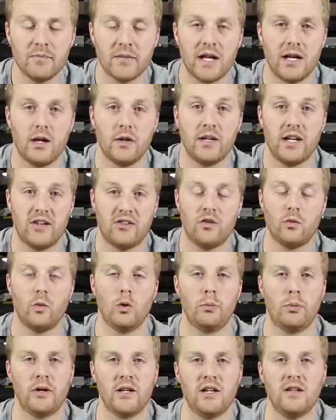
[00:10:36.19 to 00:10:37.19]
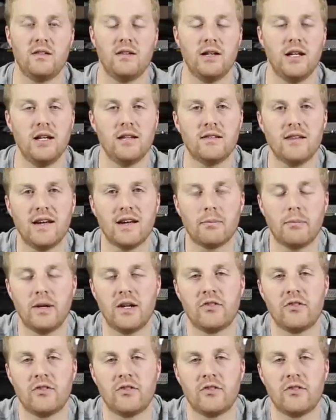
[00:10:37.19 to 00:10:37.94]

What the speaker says: And yes, it will put it into your intake,